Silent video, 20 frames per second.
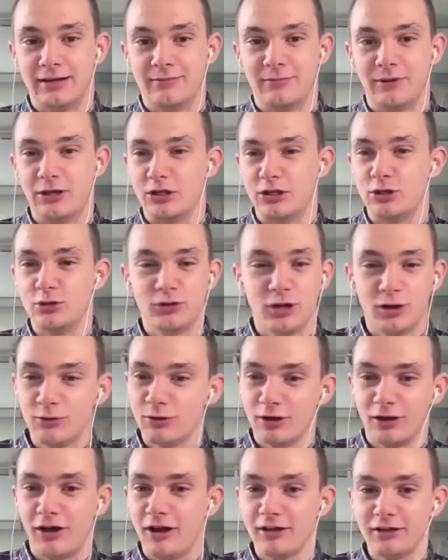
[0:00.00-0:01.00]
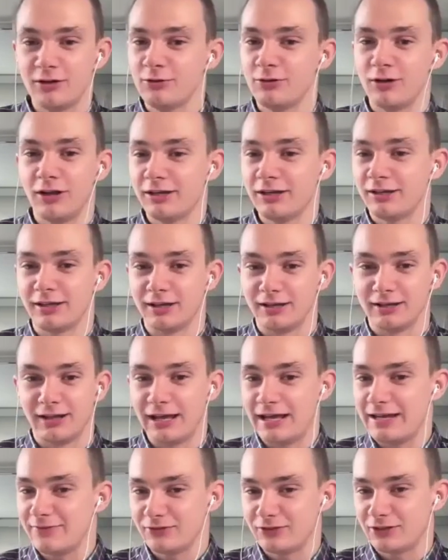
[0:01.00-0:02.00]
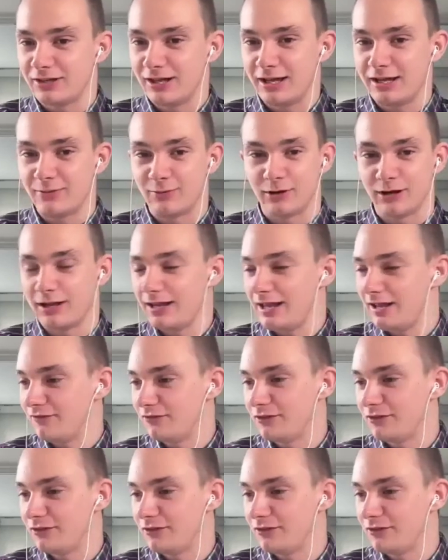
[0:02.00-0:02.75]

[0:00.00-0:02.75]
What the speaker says: But I don't like it. Like, even today when I left